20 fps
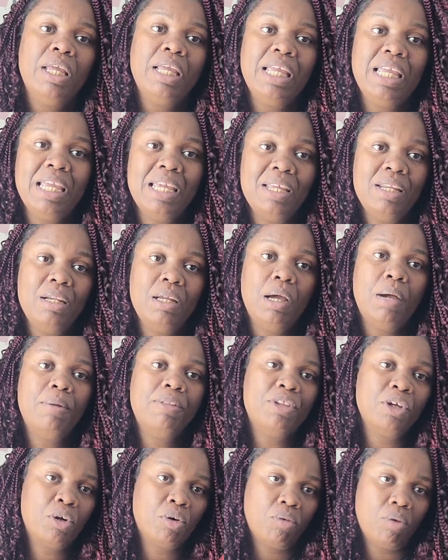in
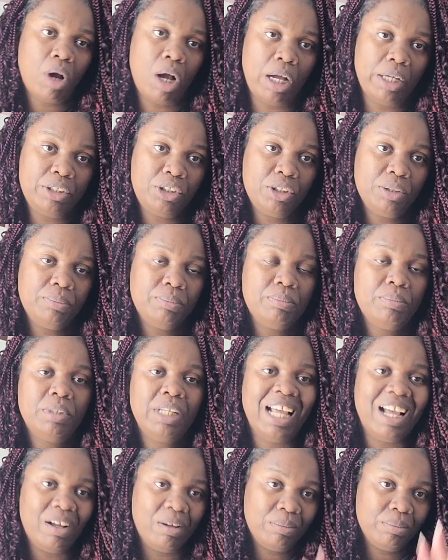the garage.
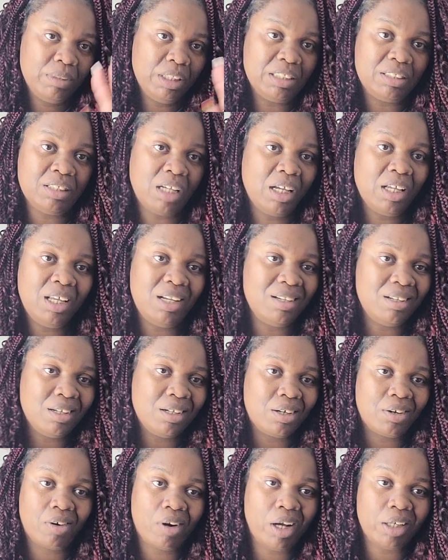Now it's not hidden in
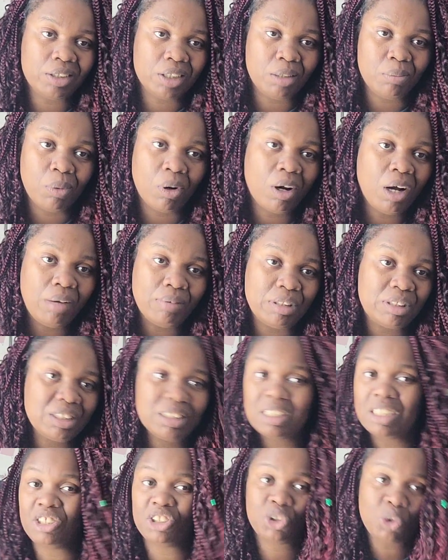the garage anymore, obviously,
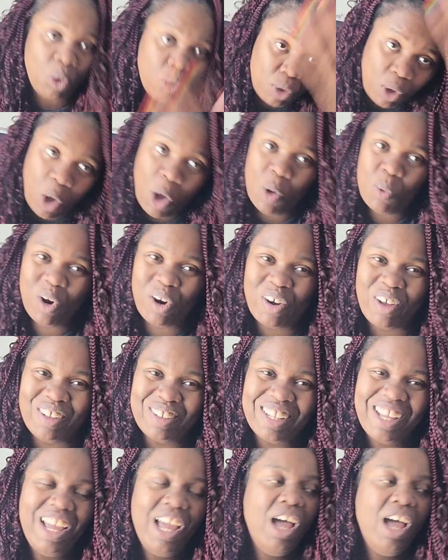because I just told the whole world.